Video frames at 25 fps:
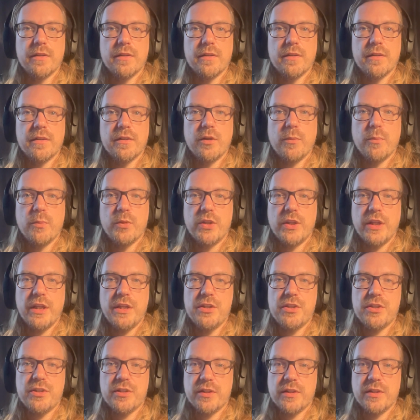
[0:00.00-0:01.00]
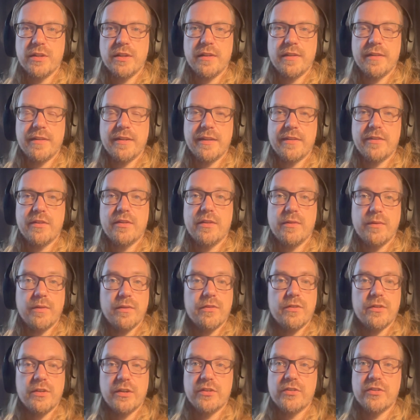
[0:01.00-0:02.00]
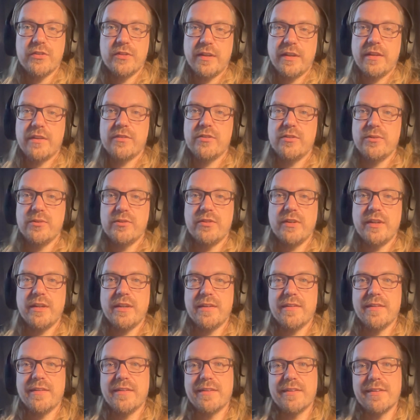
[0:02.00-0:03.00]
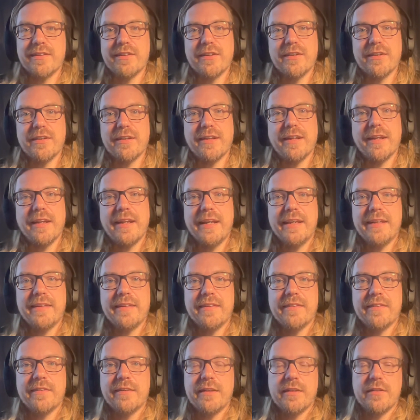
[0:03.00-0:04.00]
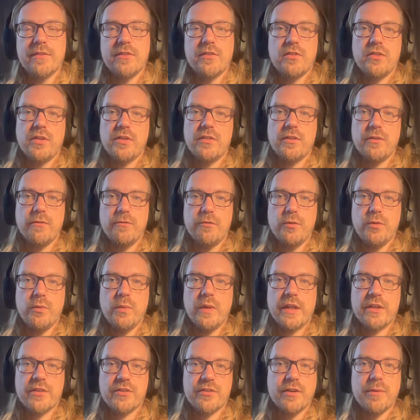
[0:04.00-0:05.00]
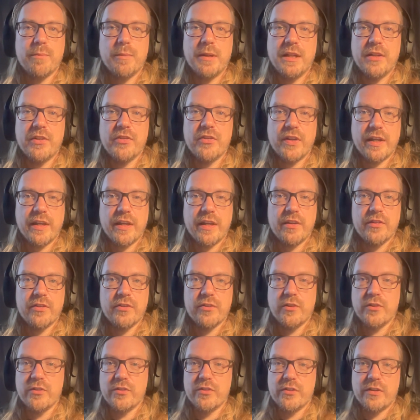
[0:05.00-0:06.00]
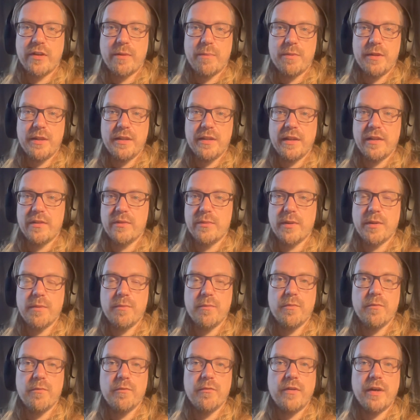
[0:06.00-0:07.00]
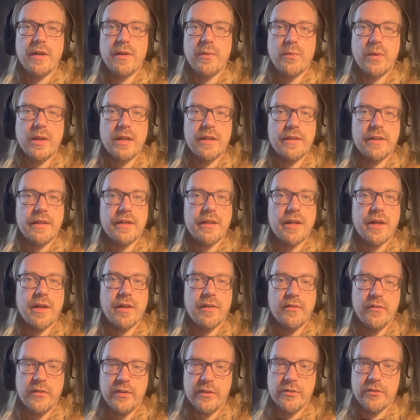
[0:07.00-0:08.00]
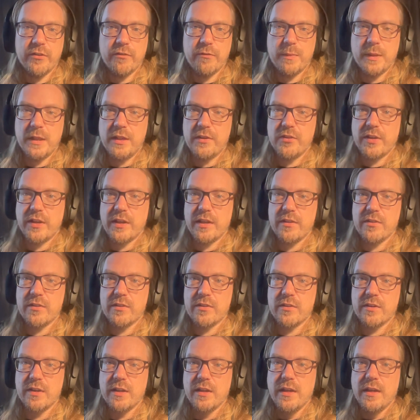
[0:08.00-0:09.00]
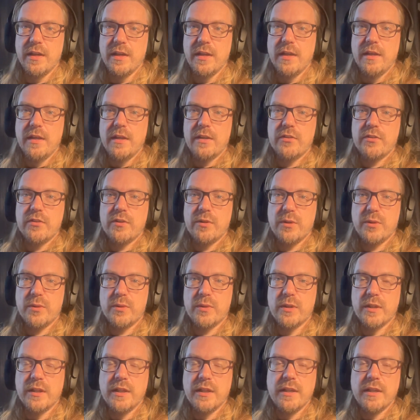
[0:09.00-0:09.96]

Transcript: computation that, just as you say, like the latency is just a few extra milliseconds on something that can very well take hundreds of milliseconds. So